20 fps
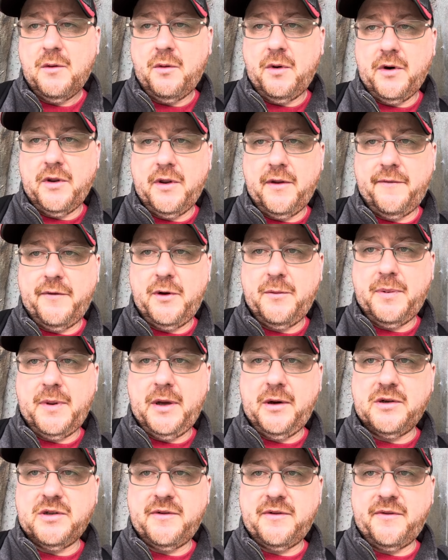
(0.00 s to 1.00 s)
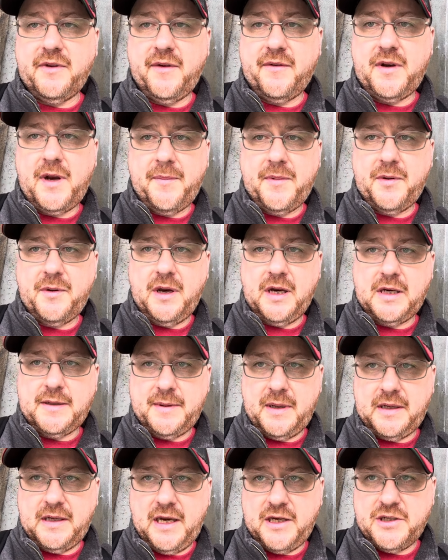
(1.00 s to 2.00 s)
One of the few players who have lived up to
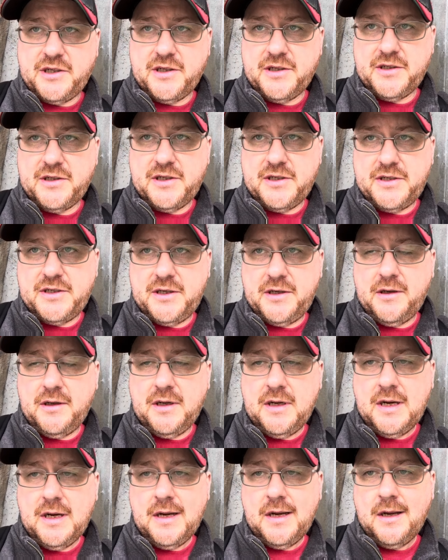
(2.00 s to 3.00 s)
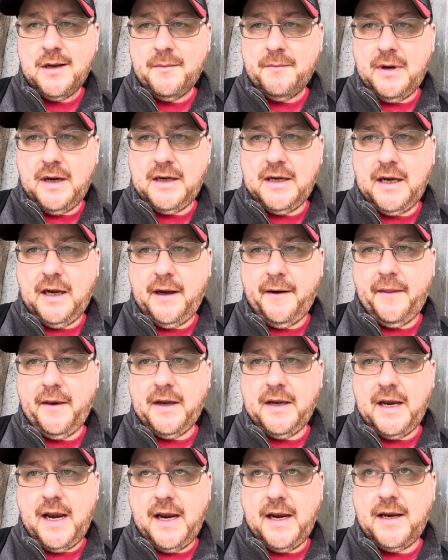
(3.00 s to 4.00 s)
expectations this year. But at the end of the
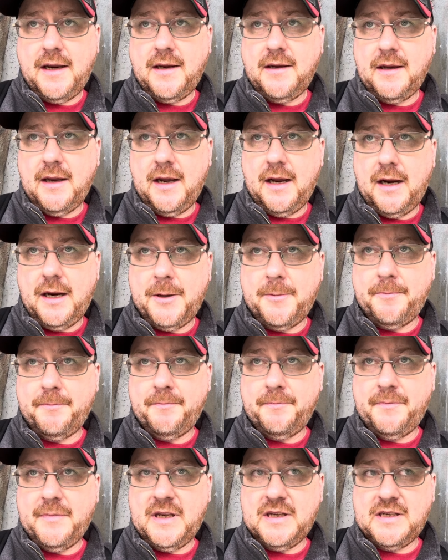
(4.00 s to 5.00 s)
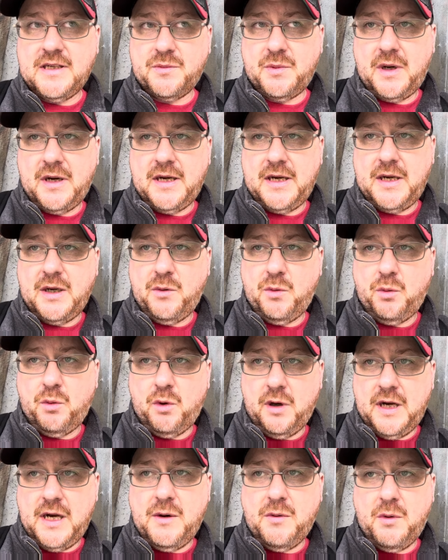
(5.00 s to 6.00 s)
day, this is
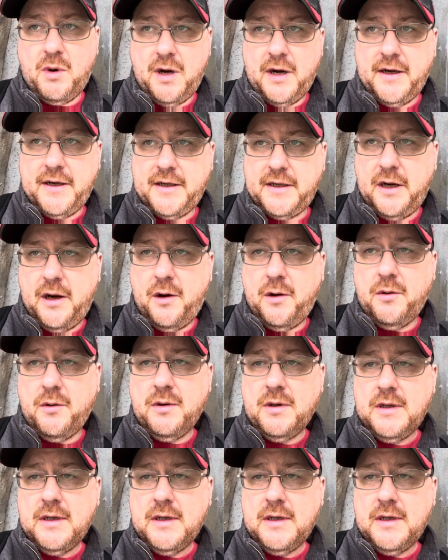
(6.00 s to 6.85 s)
where he wanted to go.